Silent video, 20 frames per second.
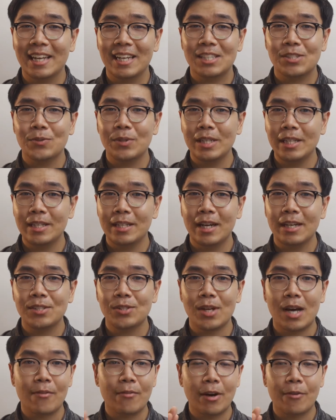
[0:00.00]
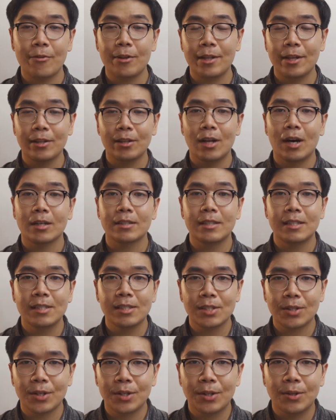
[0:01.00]
it's really nice to have everything locked in
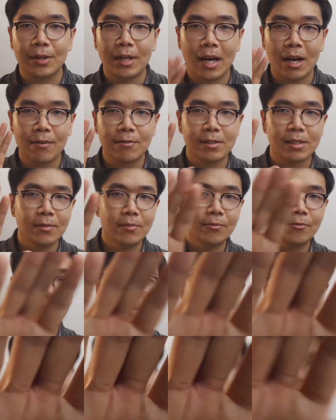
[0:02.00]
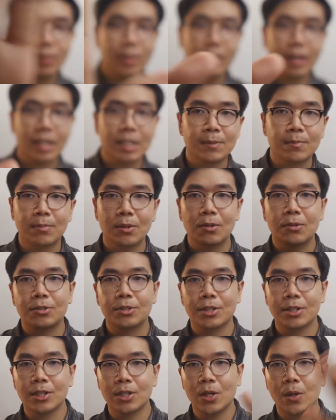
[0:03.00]
so you don't have some variable
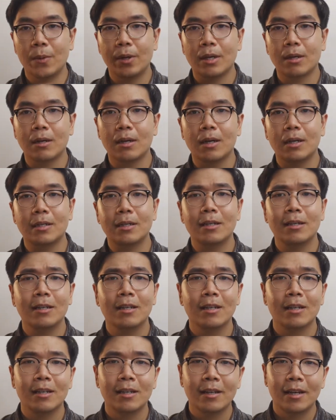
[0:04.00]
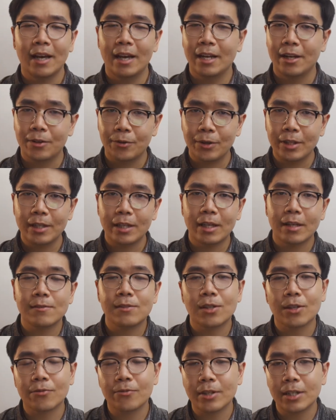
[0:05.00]
exposure going on, and it really
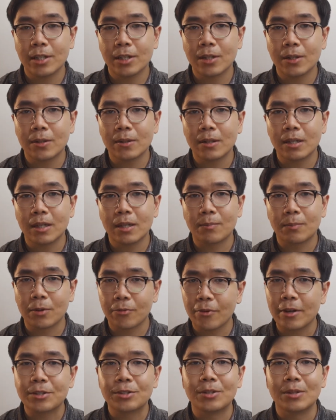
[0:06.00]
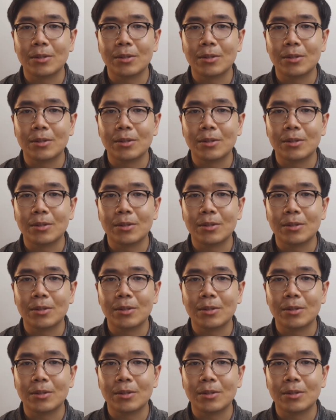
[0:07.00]
gives your video a professional